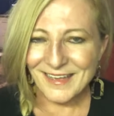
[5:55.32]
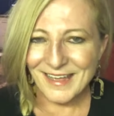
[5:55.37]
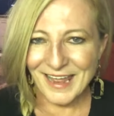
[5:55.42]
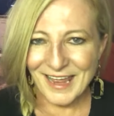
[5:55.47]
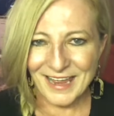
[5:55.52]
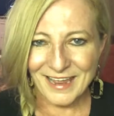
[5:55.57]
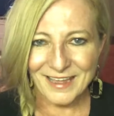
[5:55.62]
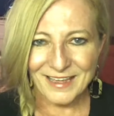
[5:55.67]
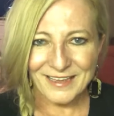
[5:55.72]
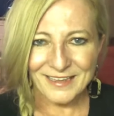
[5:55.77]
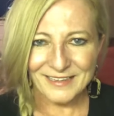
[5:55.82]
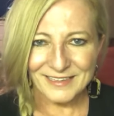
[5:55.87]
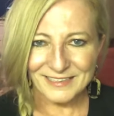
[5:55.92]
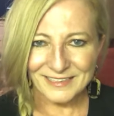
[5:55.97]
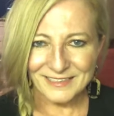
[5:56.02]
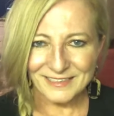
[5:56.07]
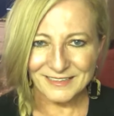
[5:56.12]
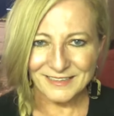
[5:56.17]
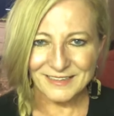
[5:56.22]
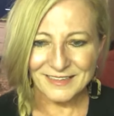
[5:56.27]
And
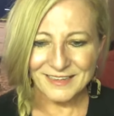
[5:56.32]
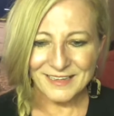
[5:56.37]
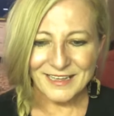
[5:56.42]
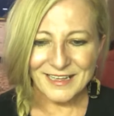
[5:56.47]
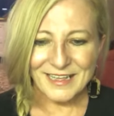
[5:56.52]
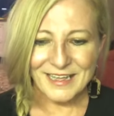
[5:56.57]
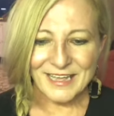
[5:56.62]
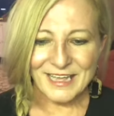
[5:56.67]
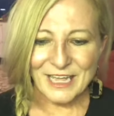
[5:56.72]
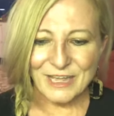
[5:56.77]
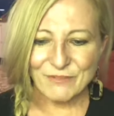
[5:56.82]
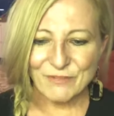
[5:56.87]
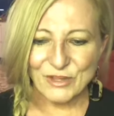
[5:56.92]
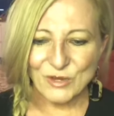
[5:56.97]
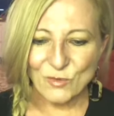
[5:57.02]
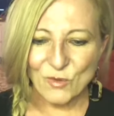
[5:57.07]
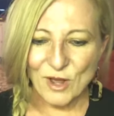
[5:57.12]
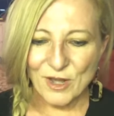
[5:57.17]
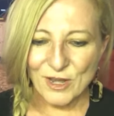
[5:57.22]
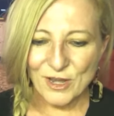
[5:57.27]
if
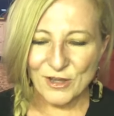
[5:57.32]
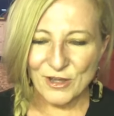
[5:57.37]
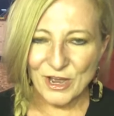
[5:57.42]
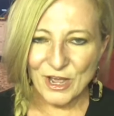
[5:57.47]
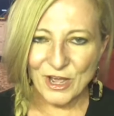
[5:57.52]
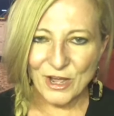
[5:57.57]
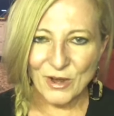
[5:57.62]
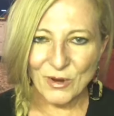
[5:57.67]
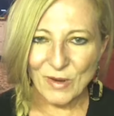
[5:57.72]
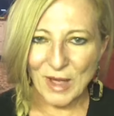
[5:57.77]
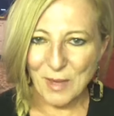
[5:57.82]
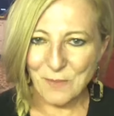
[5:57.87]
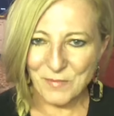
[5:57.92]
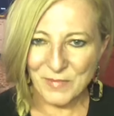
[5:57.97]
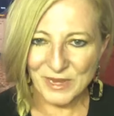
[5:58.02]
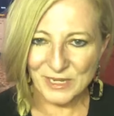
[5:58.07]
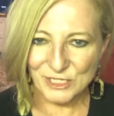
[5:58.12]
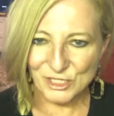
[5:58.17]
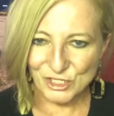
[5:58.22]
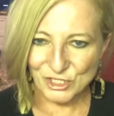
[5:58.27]
you want to know, I
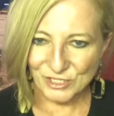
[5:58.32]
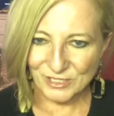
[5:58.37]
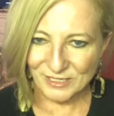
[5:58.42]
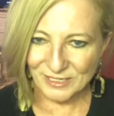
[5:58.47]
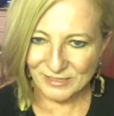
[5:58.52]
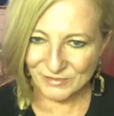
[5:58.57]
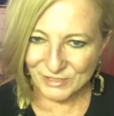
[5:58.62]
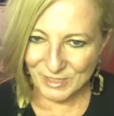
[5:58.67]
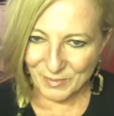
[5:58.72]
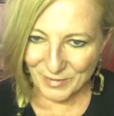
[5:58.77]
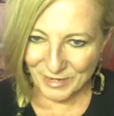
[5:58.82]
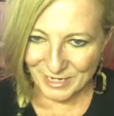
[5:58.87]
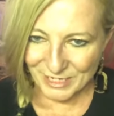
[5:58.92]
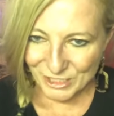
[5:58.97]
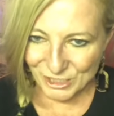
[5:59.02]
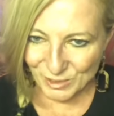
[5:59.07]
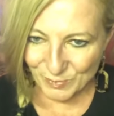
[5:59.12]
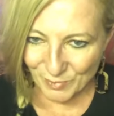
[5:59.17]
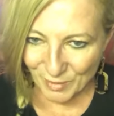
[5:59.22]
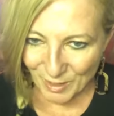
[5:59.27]
mentioned if somebody
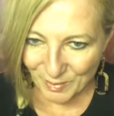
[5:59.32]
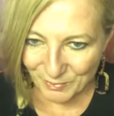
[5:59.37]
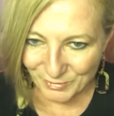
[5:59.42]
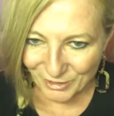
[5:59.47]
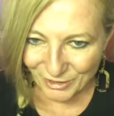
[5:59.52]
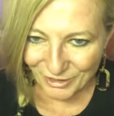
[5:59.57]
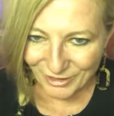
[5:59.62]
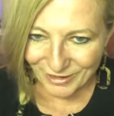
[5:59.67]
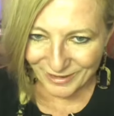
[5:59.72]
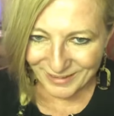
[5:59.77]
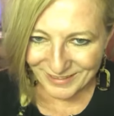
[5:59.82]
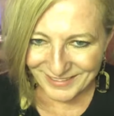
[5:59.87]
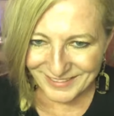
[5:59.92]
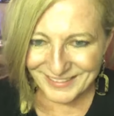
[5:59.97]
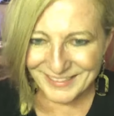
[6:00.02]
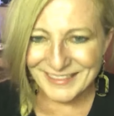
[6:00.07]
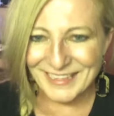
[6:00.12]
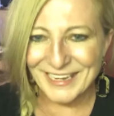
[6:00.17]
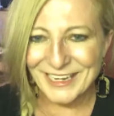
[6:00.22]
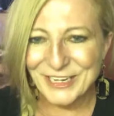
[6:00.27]
just popped on,
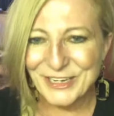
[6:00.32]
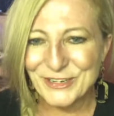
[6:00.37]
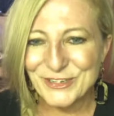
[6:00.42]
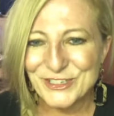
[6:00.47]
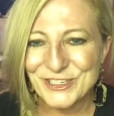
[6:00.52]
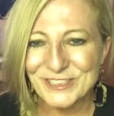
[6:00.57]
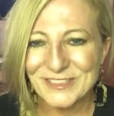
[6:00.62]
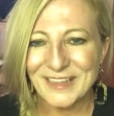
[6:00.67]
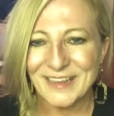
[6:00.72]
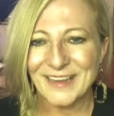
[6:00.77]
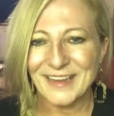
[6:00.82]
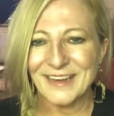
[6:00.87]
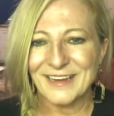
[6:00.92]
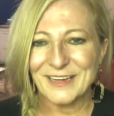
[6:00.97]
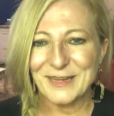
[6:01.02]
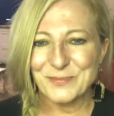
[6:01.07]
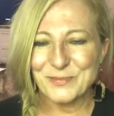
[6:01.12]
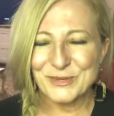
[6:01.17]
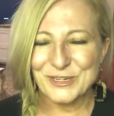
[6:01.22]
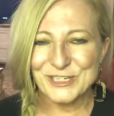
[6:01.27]
thank you, Jelaine,
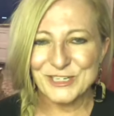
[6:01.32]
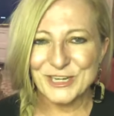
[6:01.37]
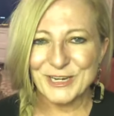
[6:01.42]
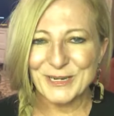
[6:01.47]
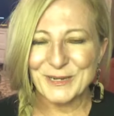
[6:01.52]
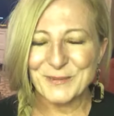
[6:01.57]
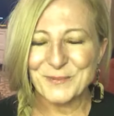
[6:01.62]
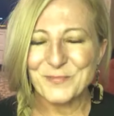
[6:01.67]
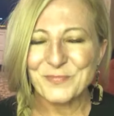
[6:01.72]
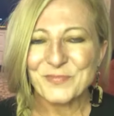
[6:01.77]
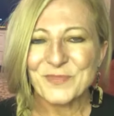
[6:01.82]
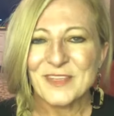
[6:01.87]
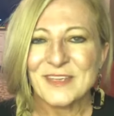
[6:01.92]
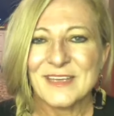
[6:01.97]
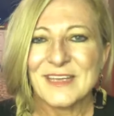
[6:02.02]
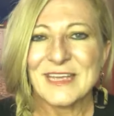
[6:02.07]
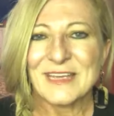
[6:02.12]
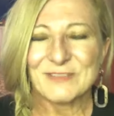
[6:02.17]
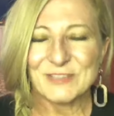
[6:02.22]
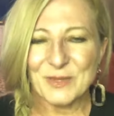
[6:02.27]
I appreciate it.
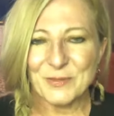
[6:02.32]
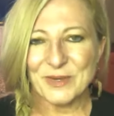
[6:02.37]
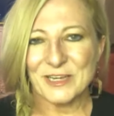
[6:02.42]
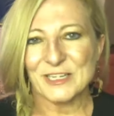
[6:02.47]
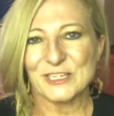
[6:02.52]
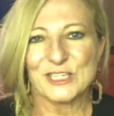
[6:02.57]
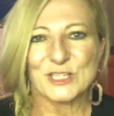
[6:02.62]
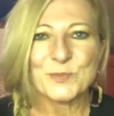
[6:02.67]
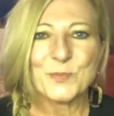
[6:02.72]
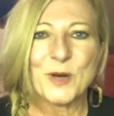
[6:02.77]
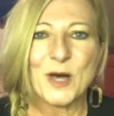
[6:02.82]
If somebody just